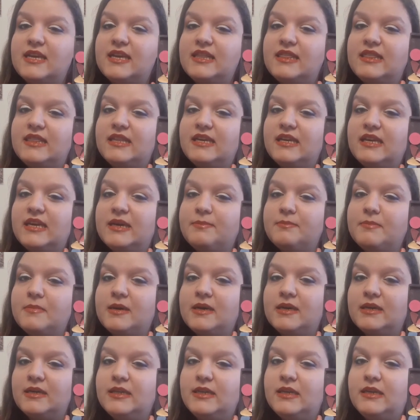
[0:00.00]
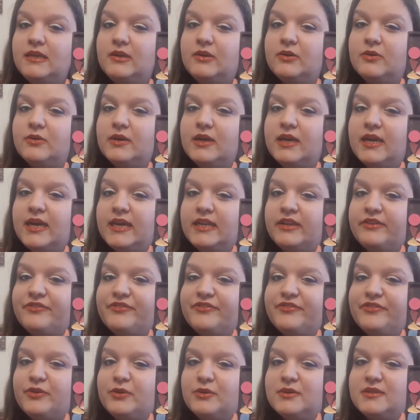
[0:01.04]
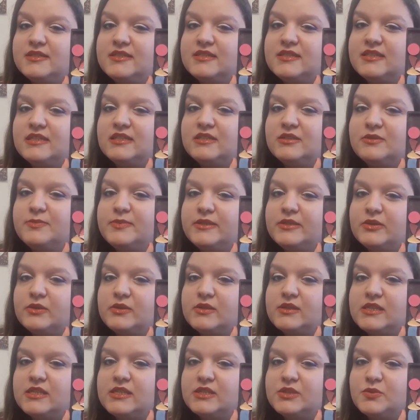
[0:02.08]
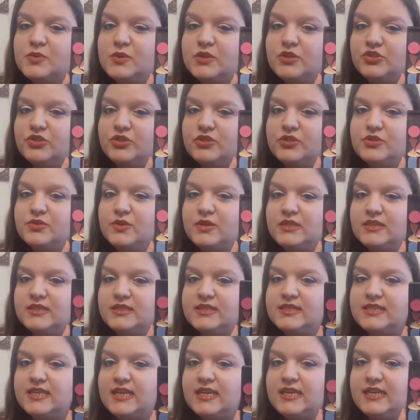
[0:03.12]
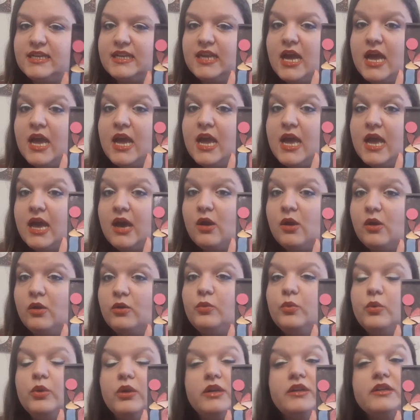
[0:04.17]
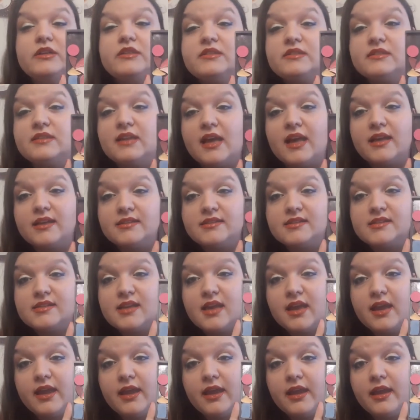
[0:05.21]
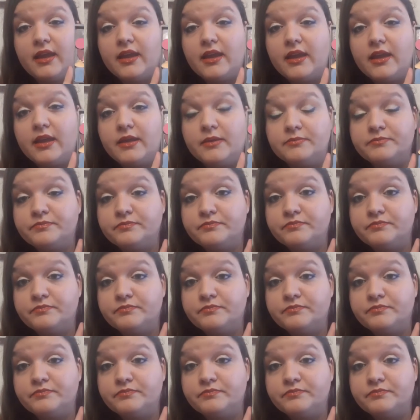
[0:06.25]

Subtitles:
I think I might go ahead and focus a little bit on this one just to understand how it works as a